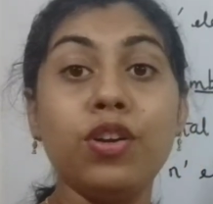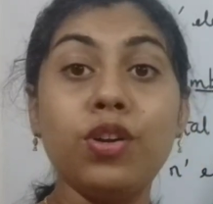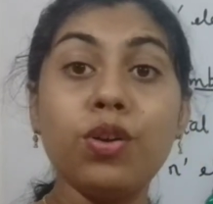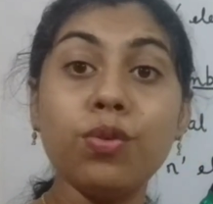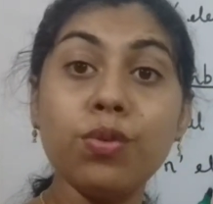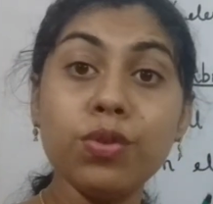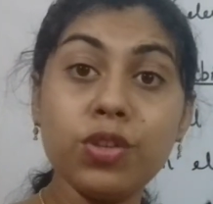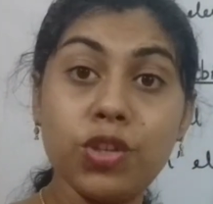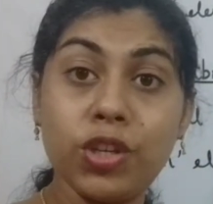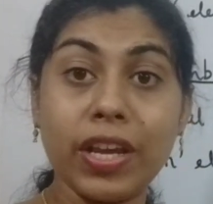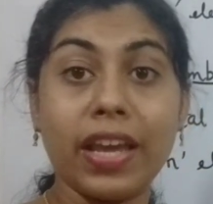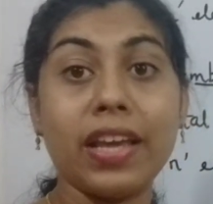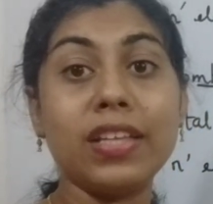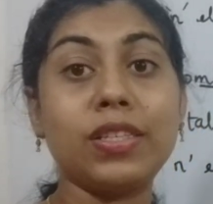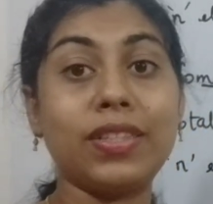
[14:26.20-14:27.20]
2
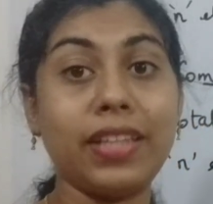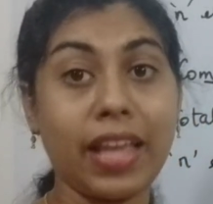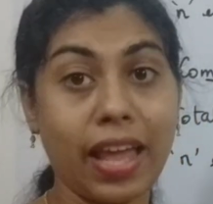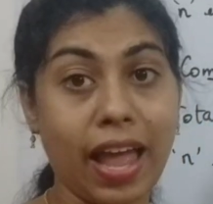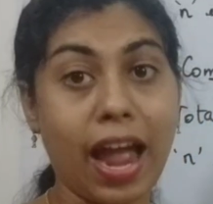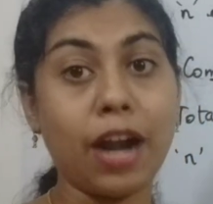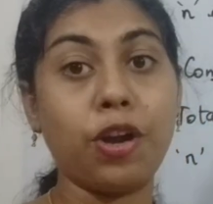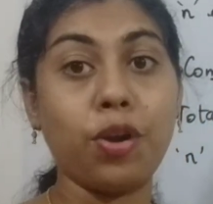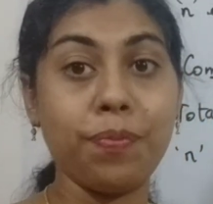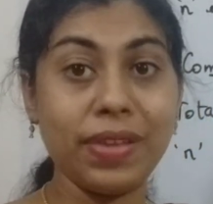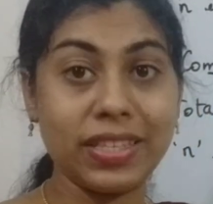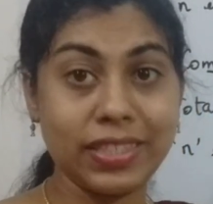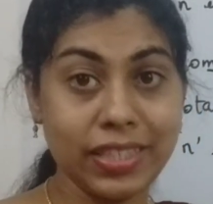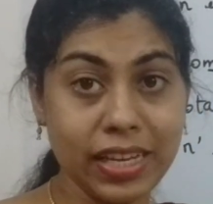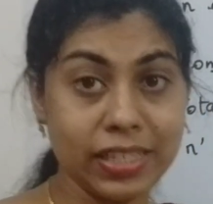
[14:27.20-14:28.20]
chairs they had to
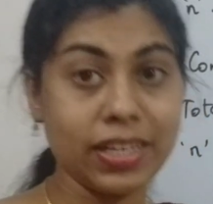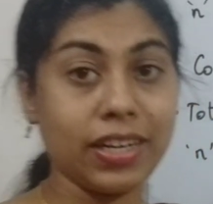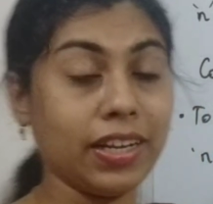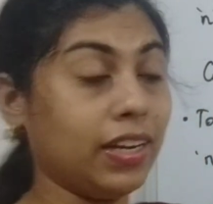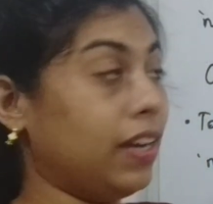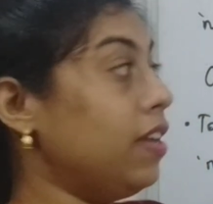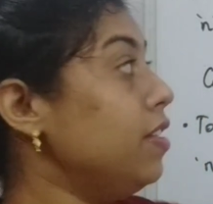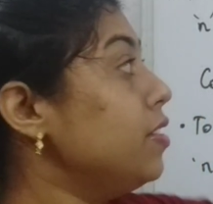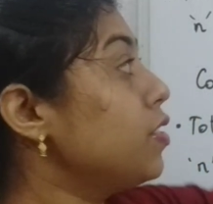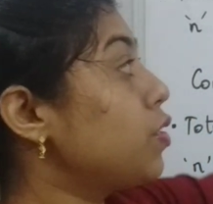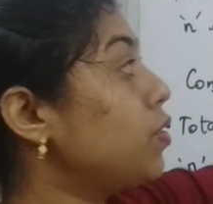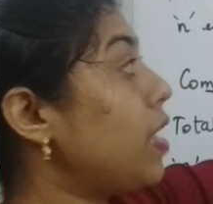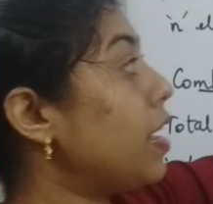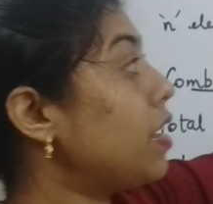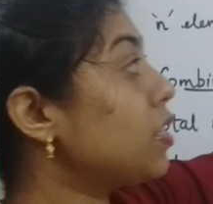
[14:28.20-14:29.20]
be seated in.
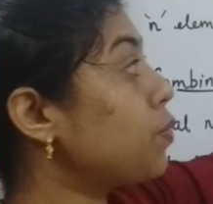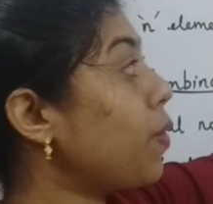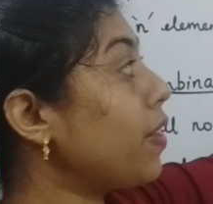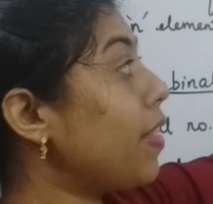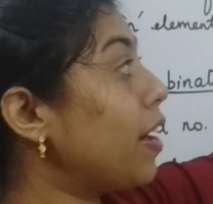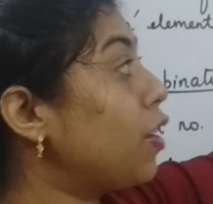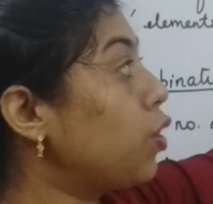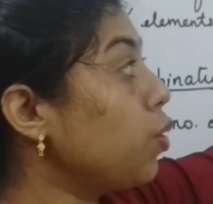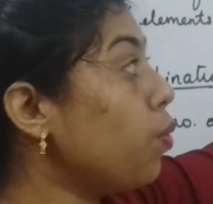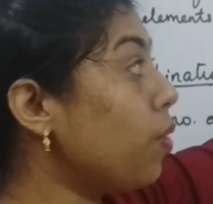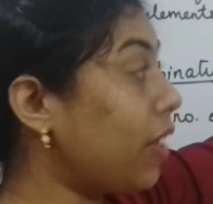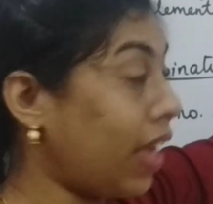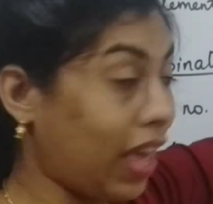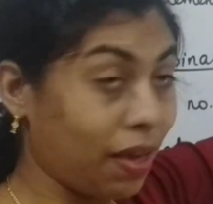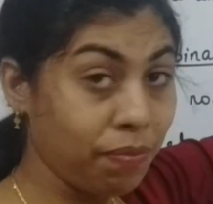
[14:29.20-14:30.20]
So that is why that
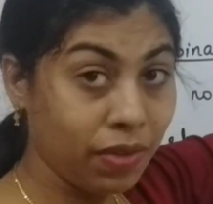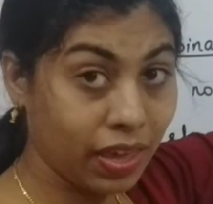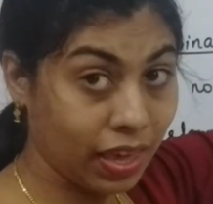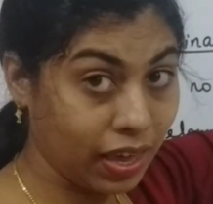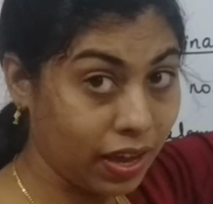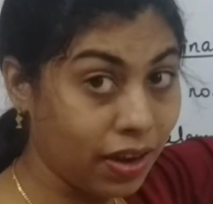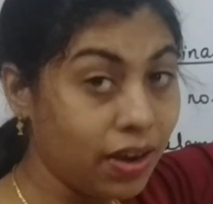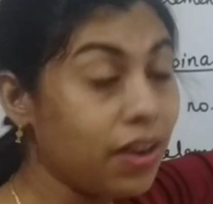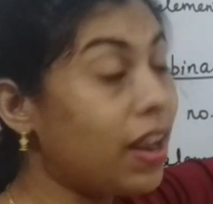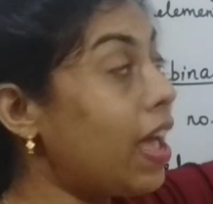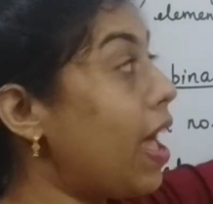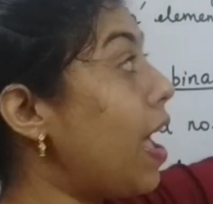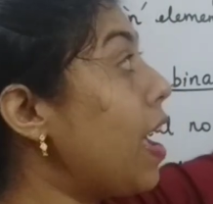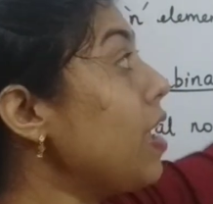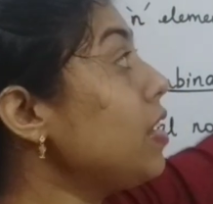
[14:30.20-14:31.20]
2 came here,
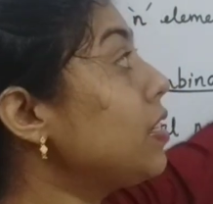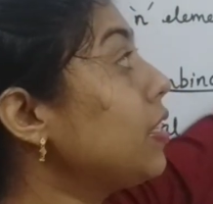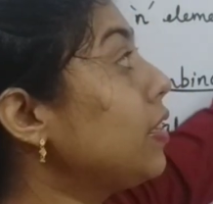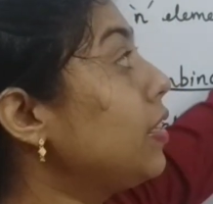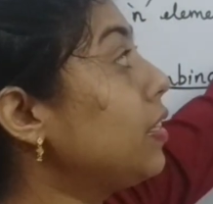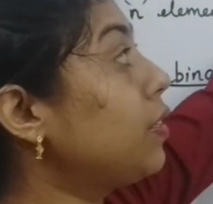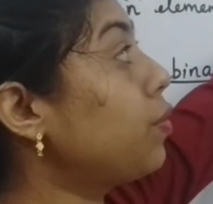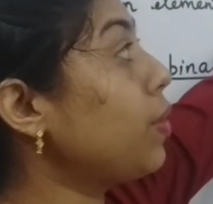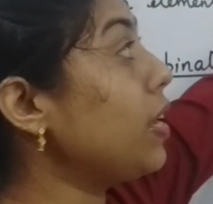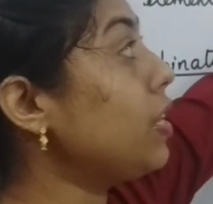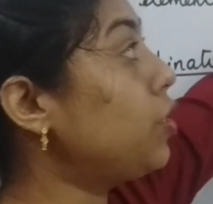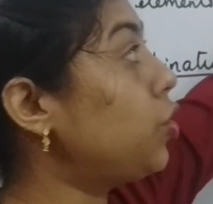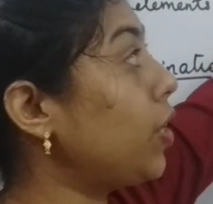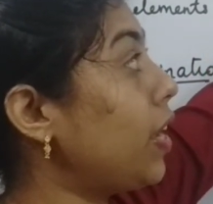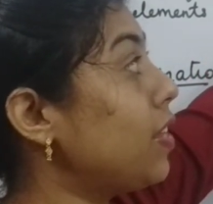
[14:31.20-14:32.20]
and the
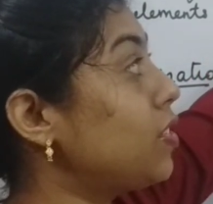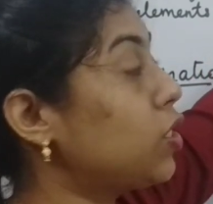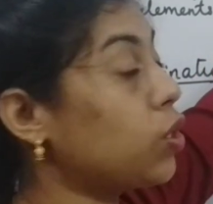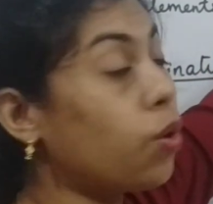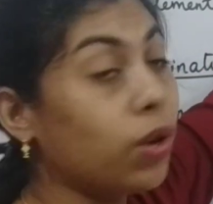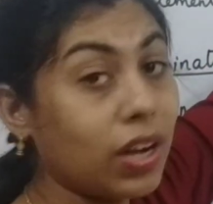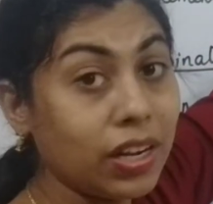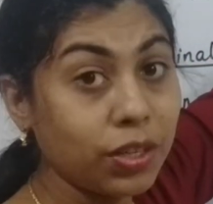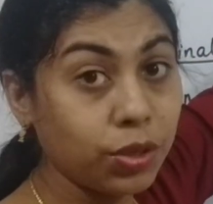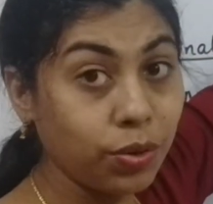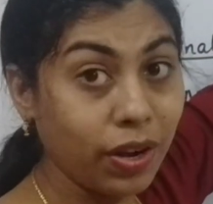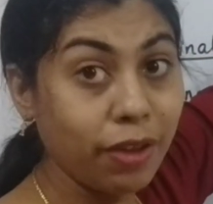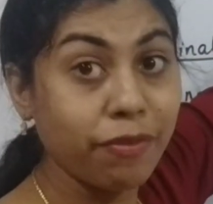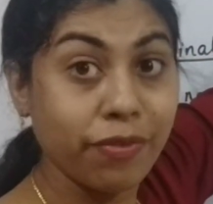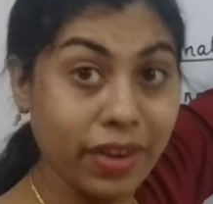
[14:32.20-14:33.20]
3 chairs, total
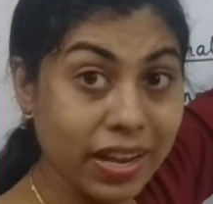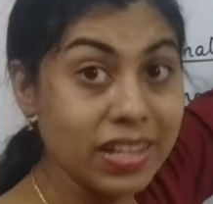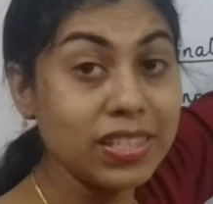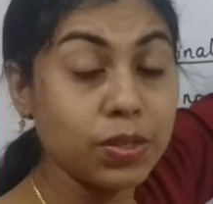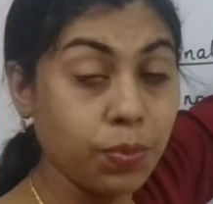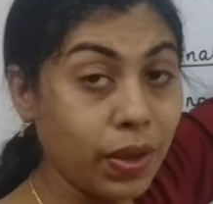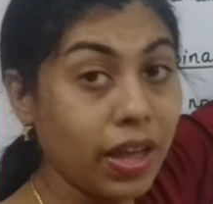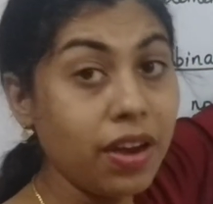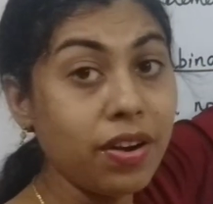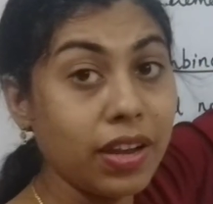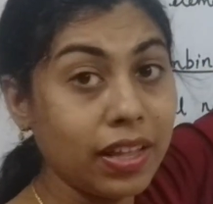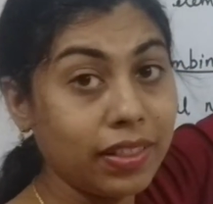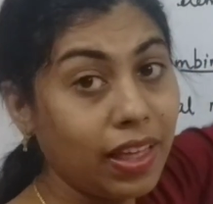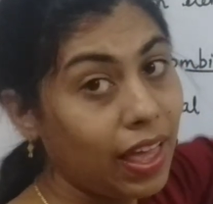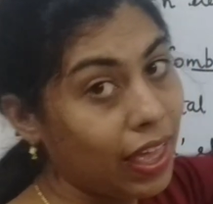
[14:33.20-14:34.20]
3 friends were
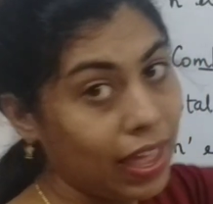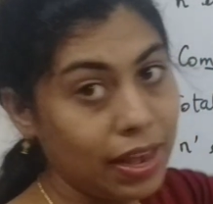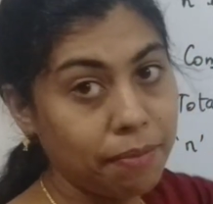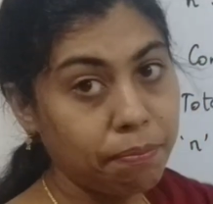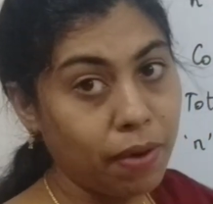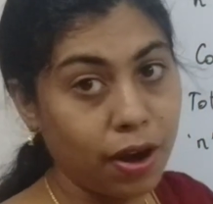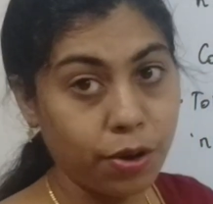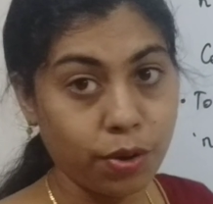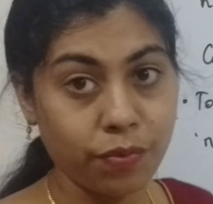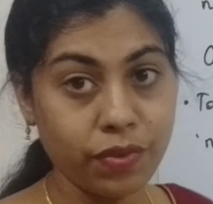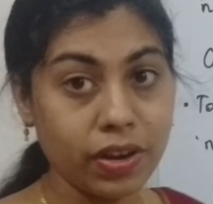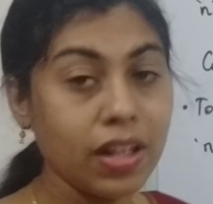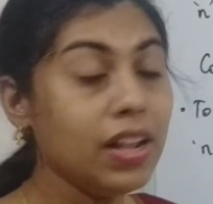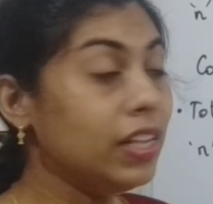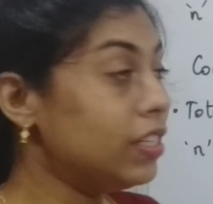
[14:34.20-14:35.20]
in the n part of
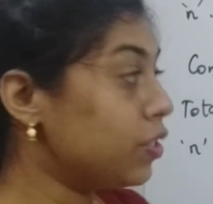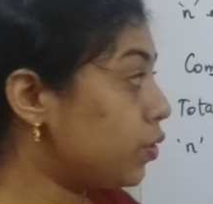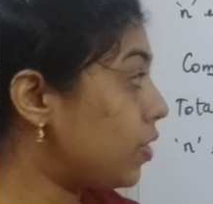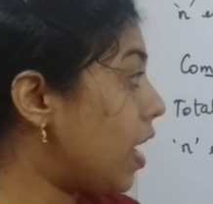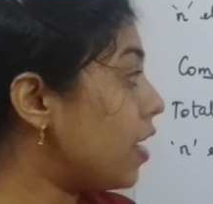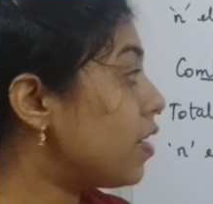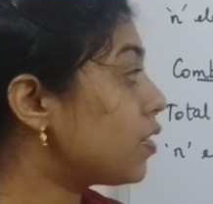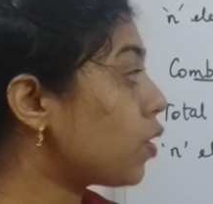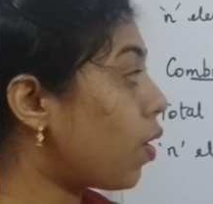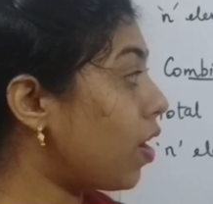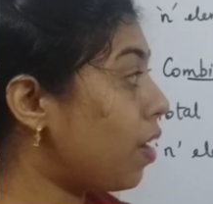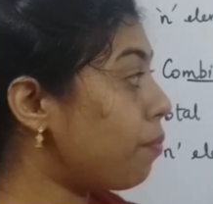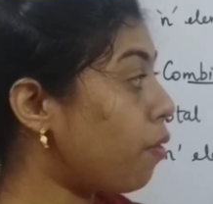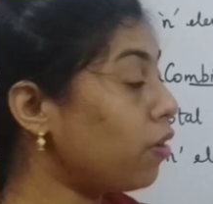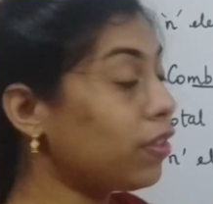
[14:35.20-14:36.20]
it. So that is
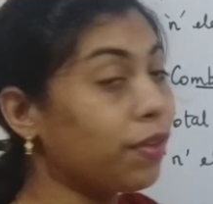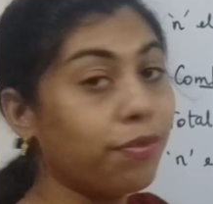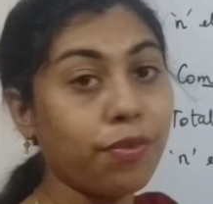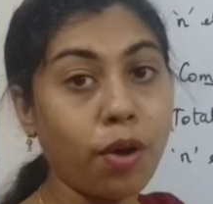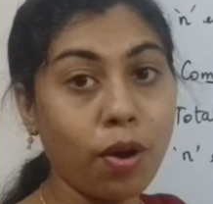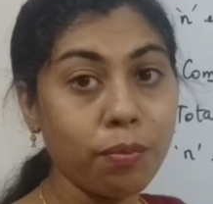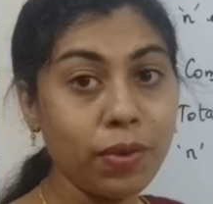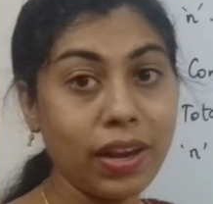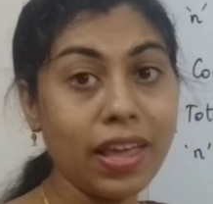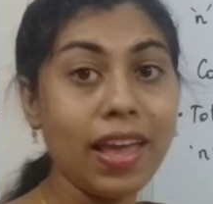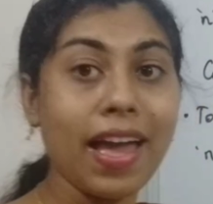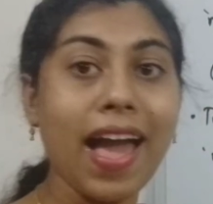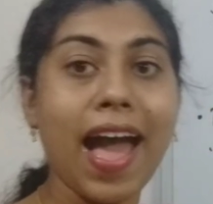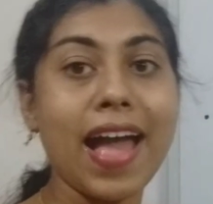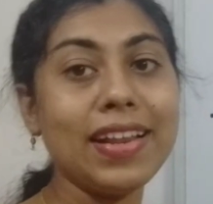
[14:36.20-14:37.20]
all about the formula
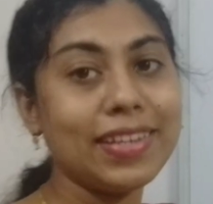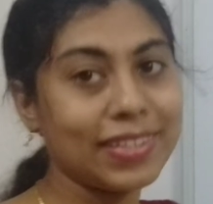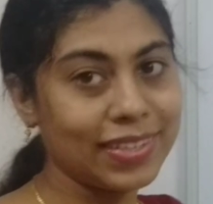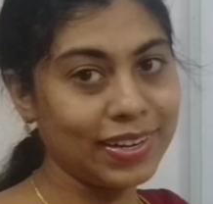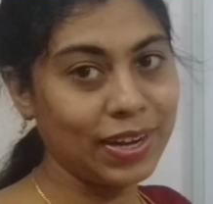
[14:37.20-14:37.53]
and the